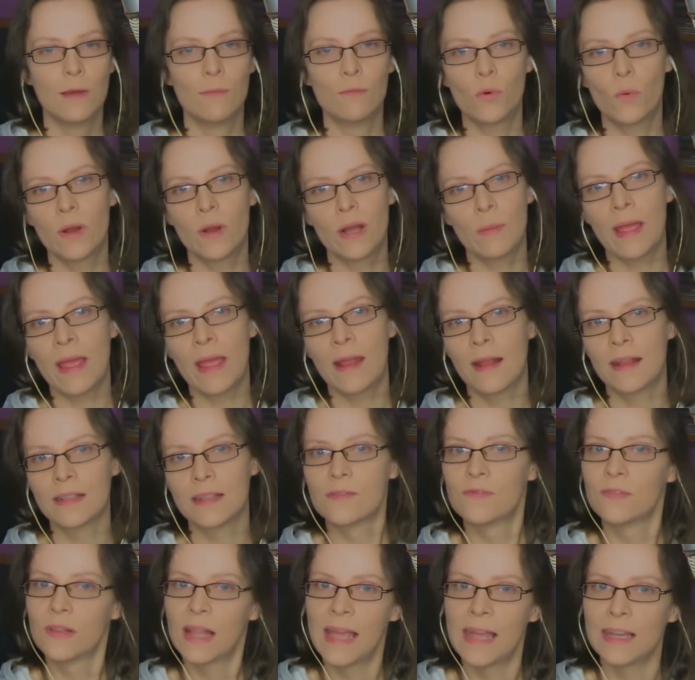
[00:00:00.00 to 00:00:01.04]
but when a man has a
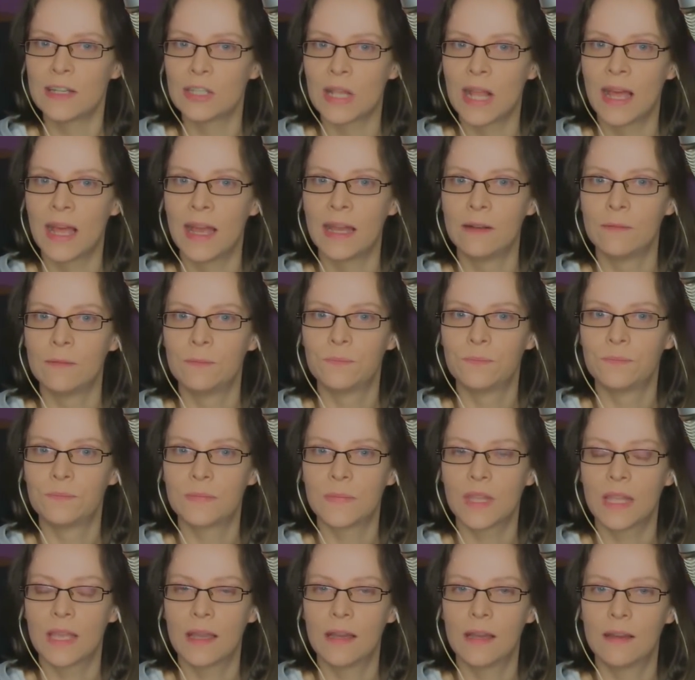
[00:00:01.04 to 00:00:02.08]
Fleshlight,
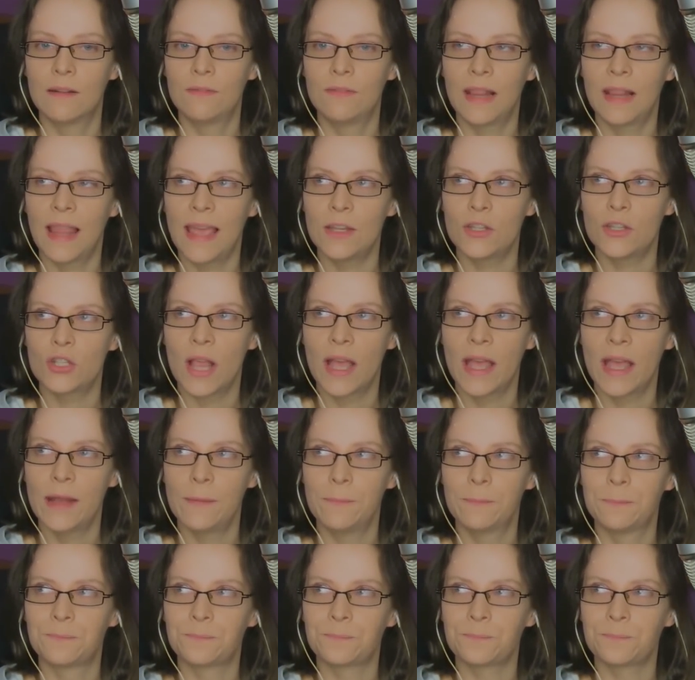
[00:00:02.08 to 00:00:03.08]
Fleshlight,